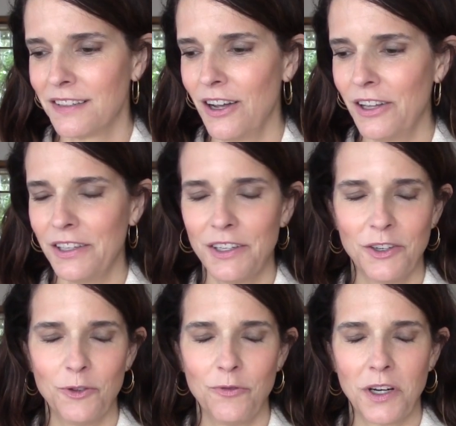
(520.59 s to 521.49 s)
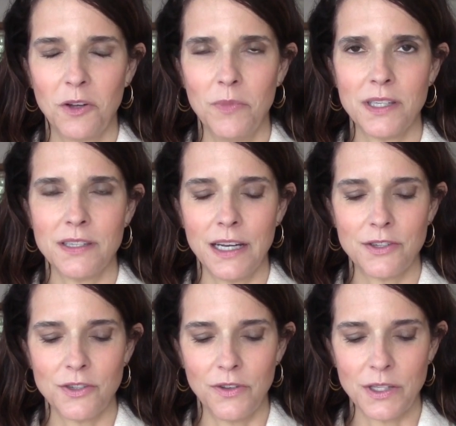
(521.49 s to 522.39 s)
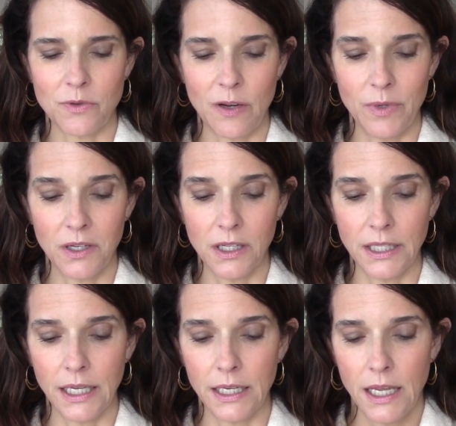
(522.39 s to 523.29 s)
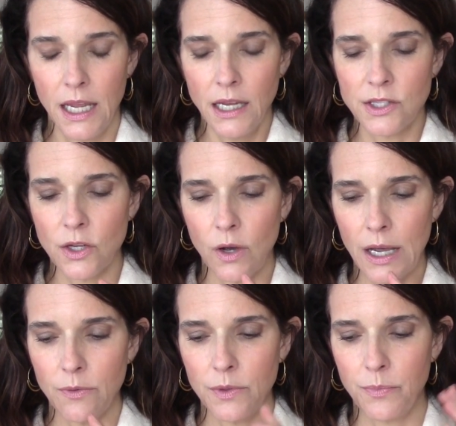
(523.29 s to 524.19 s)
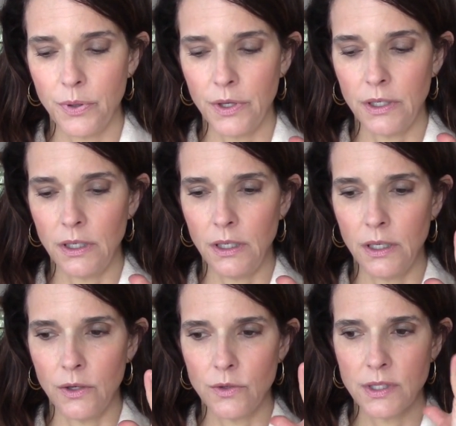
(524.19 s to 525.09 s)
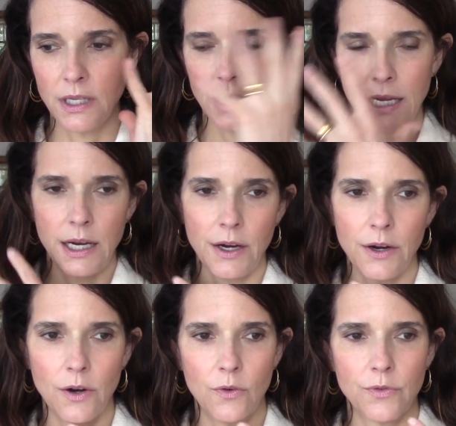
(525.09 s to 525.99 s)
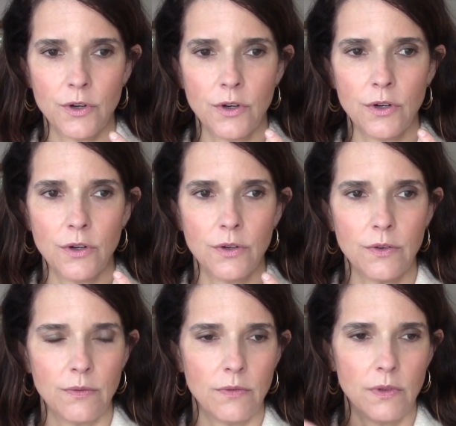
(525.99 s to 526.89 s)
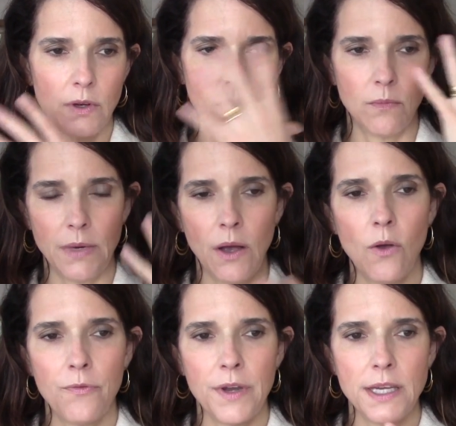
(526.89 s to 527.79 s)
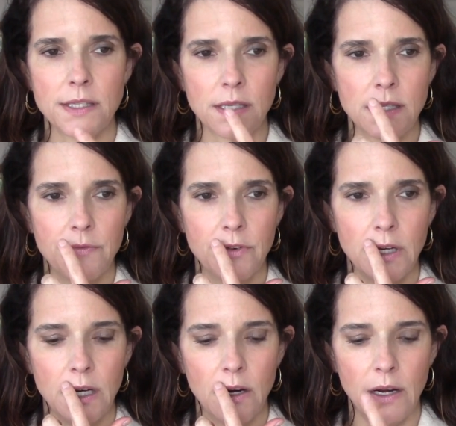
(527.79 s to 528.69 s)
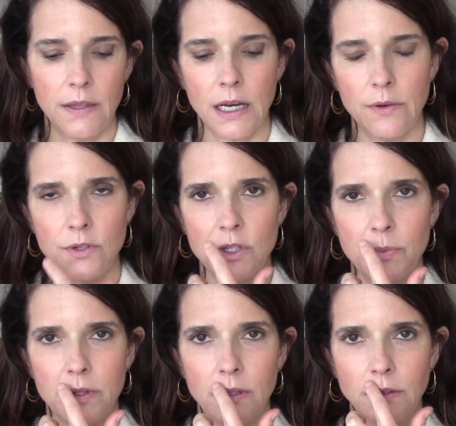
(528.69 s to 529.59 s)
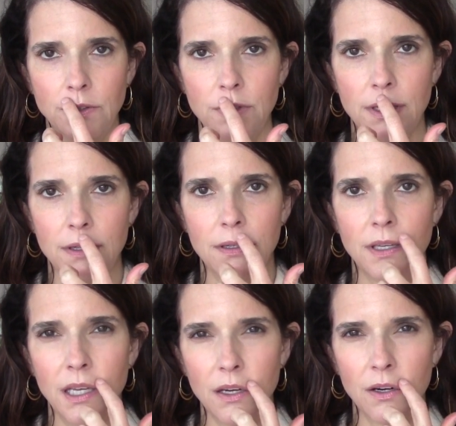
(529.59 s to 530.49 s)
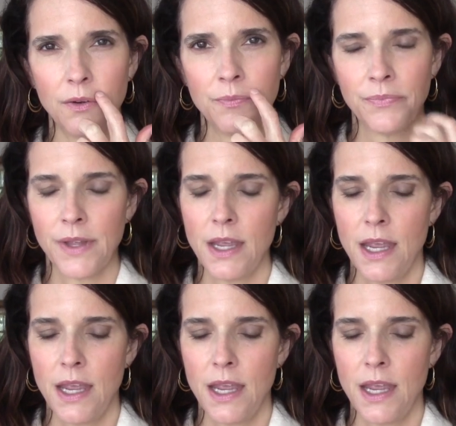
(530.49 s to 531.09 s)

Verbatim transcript: call it her freckle mustache, so that's what I've been calling it. So I would put, you know, skincare over the my whole face except for here, and then I would just put the Luna here.